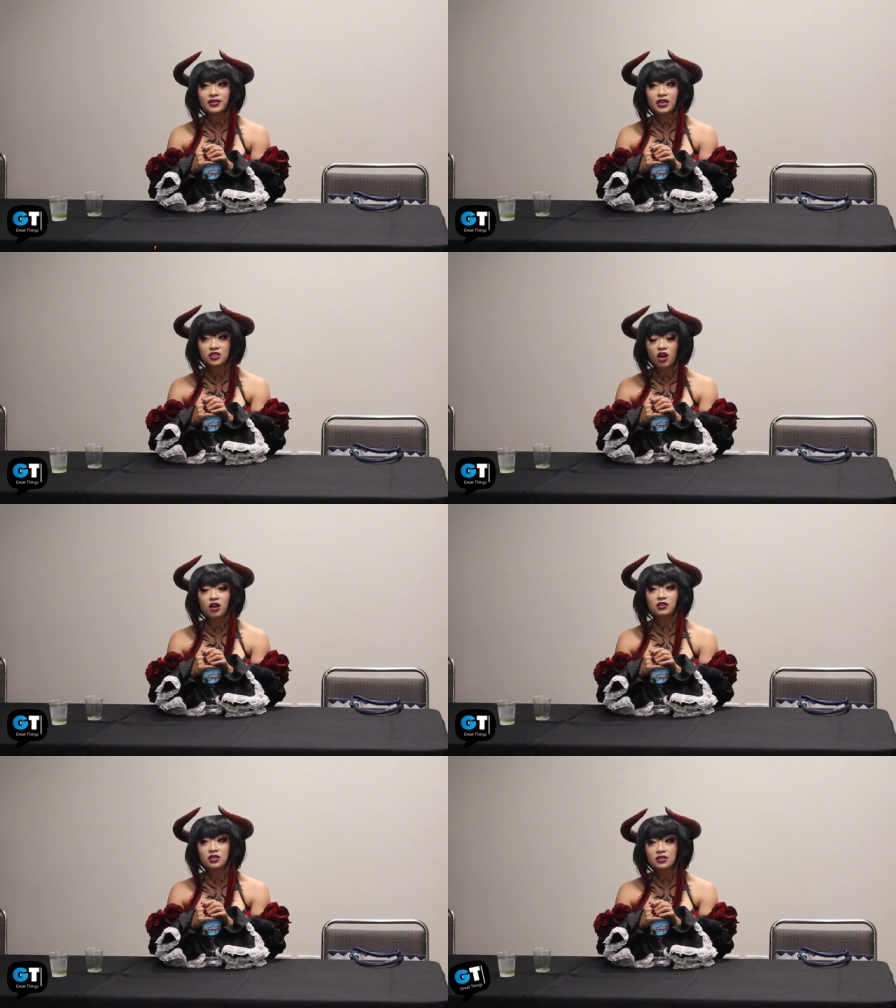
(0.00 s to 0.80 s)
It's
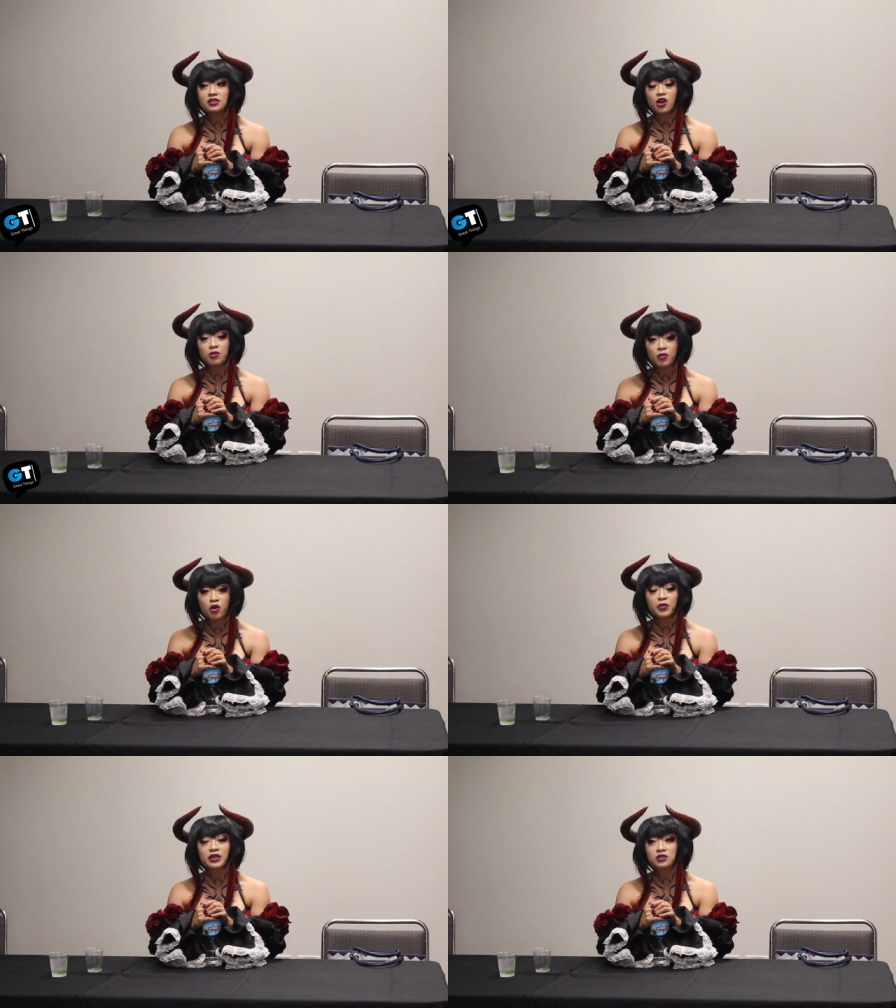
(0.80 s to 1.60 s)
hard because there are
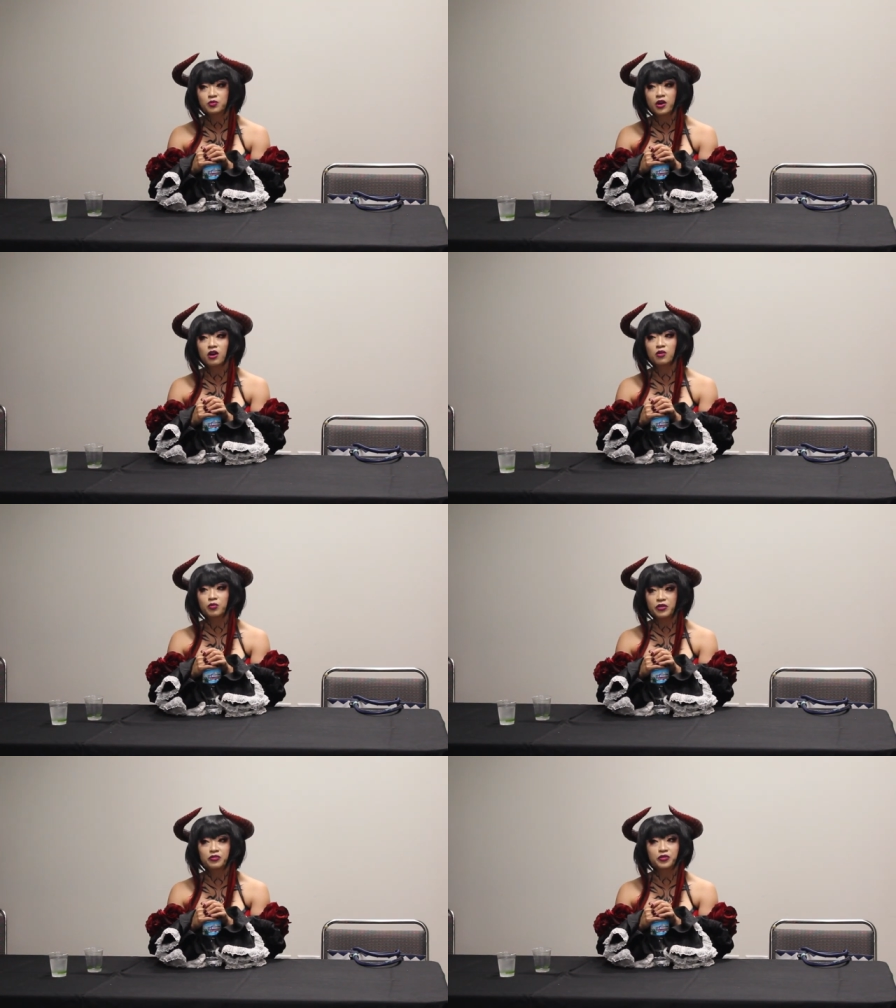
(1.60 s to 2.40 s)
moments where
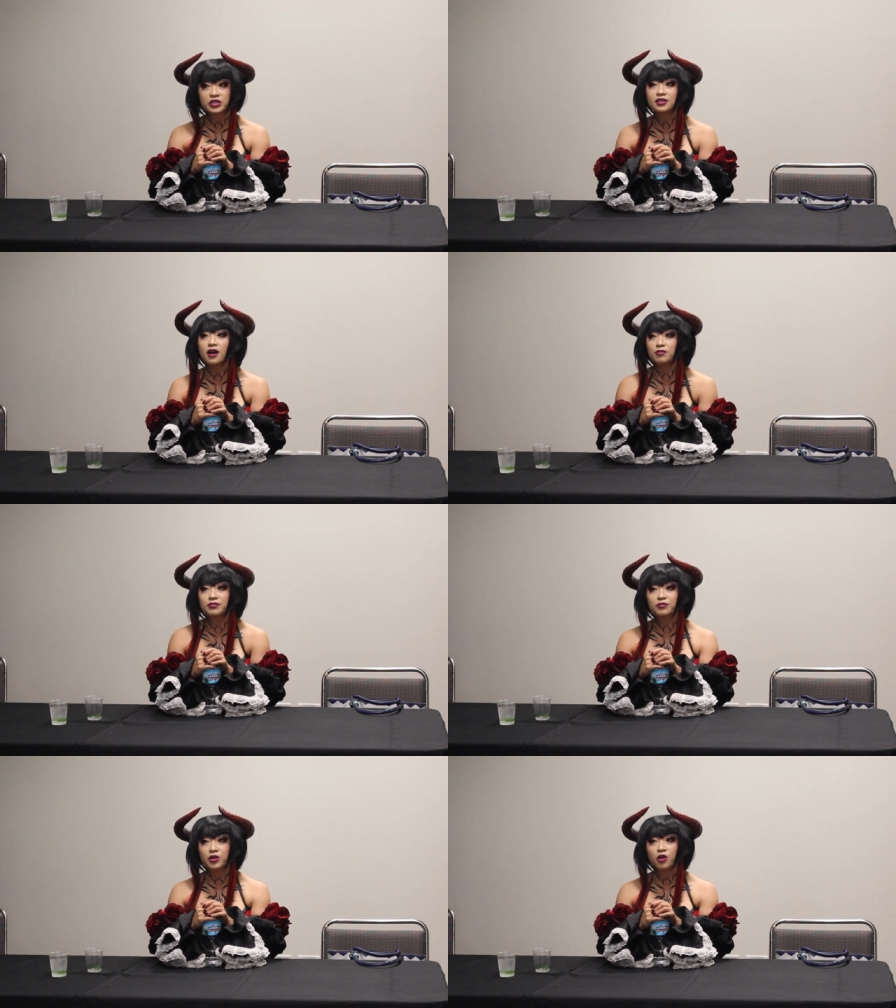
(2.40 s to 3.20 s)
we freeze up.
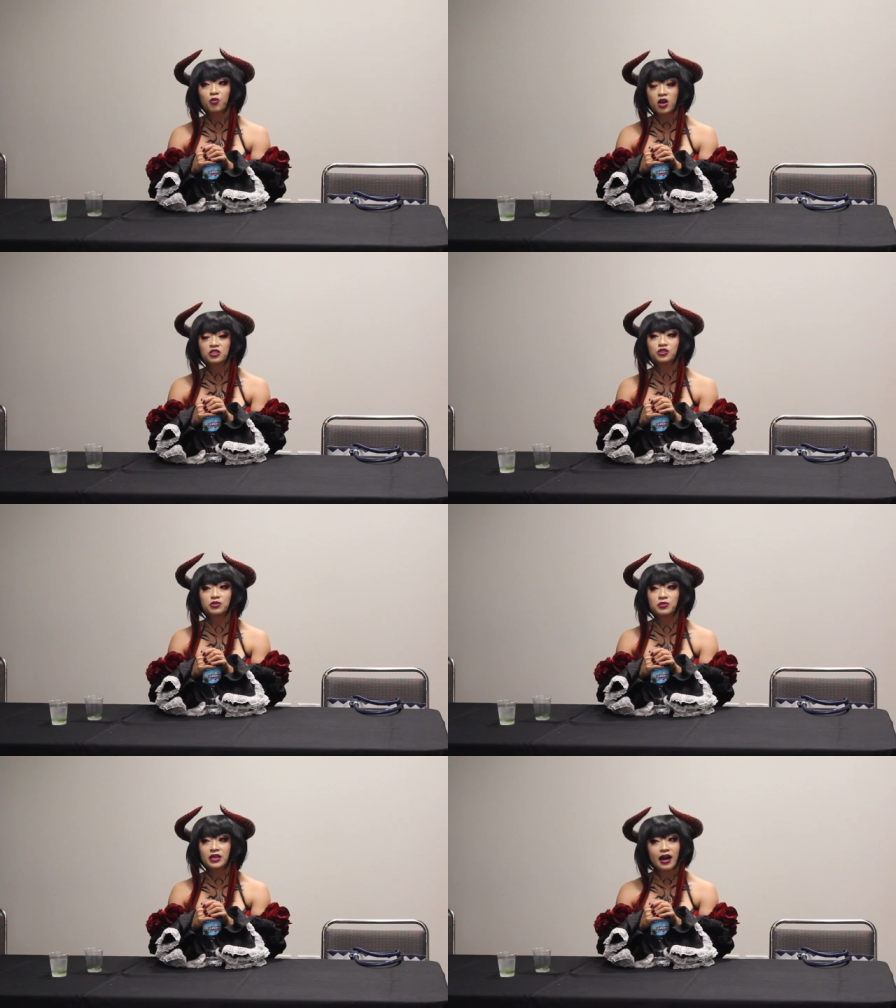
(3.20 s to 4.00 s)
We don't want to,
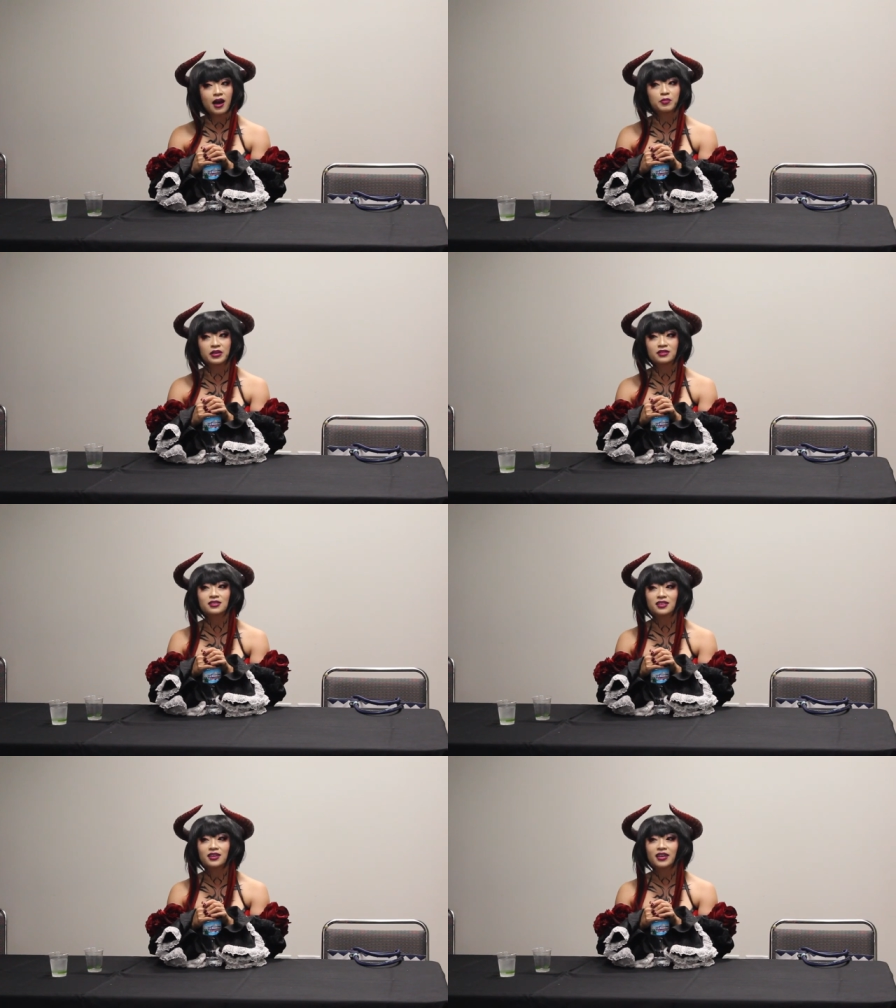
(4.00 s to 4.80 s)
but it
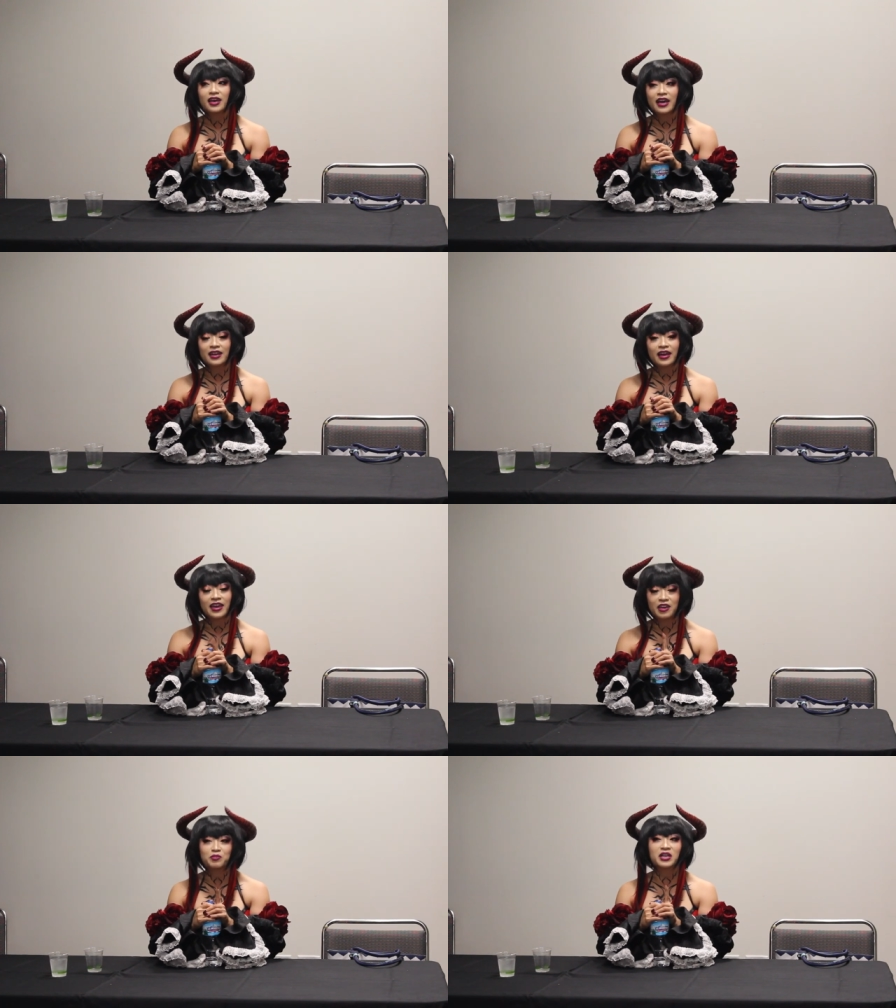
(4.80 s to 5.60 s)
happens. And I
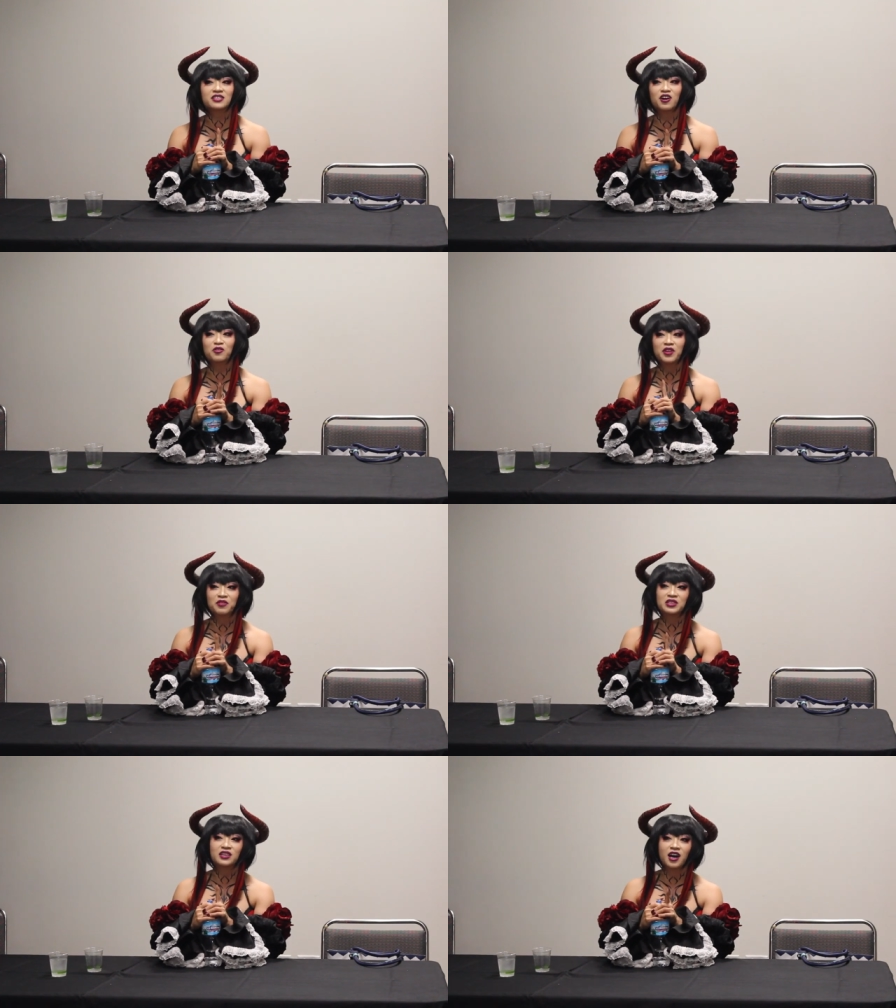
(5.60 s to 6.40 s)
hate myself
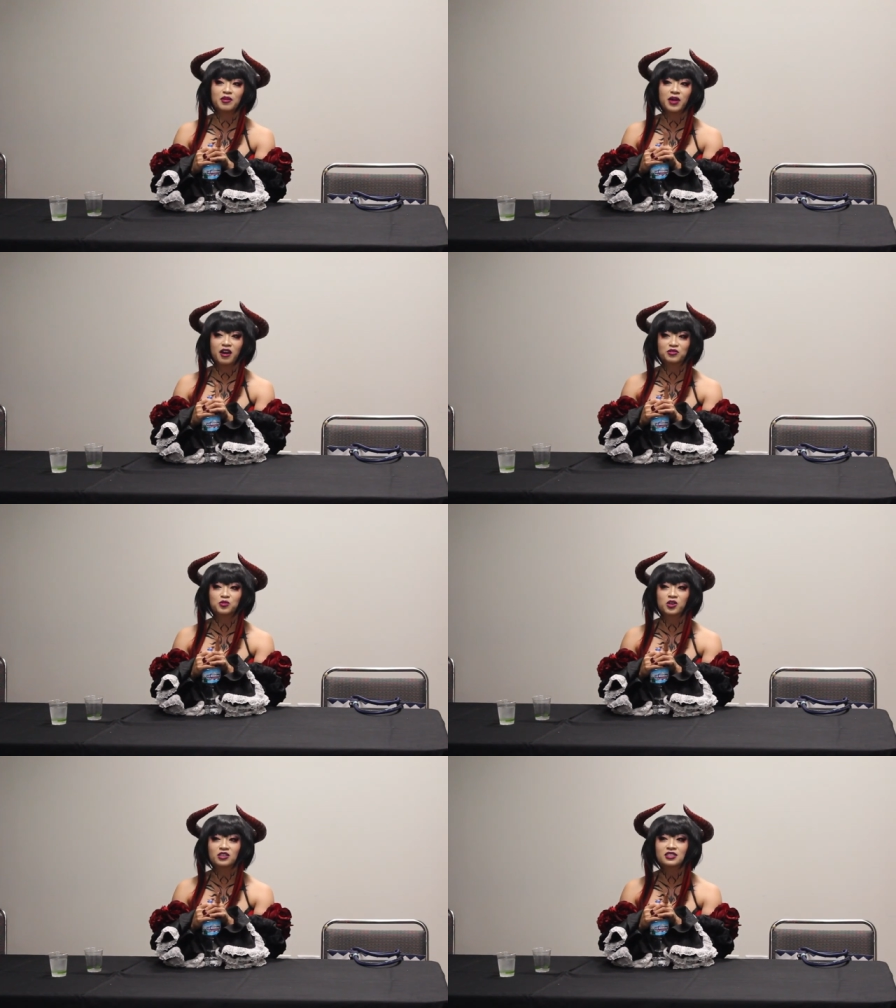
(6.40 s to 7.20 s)
every time
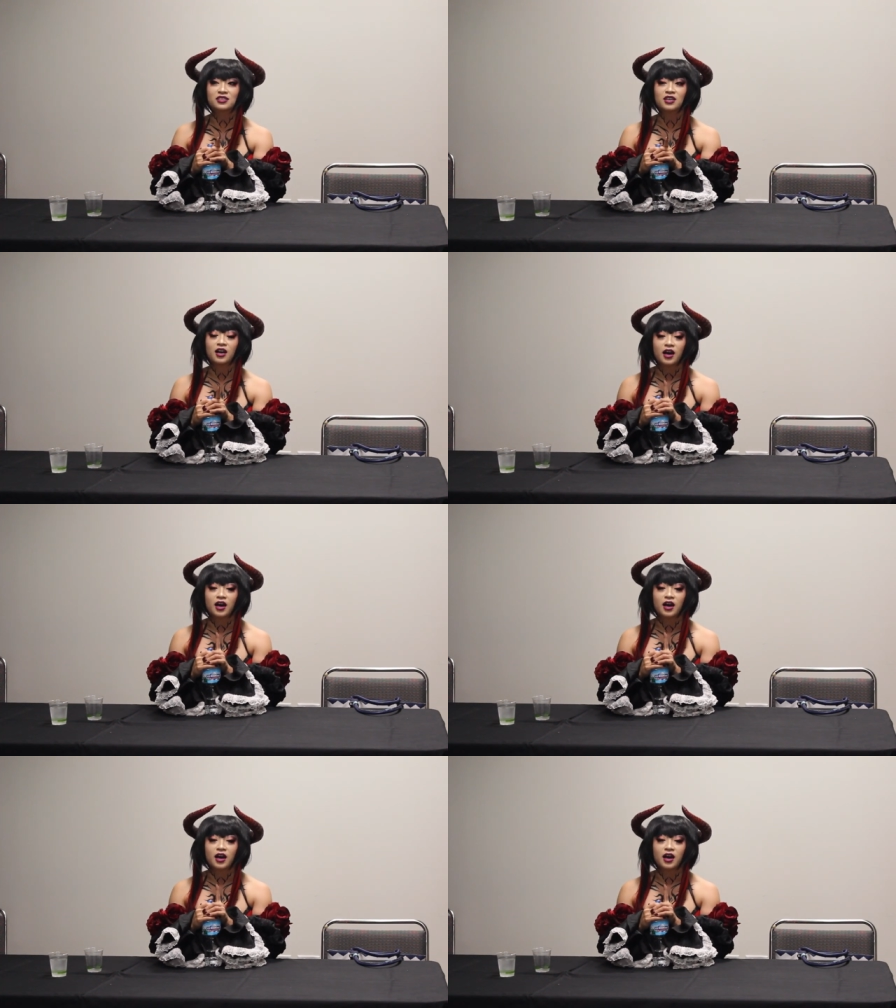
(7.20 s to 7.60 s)
afterwards.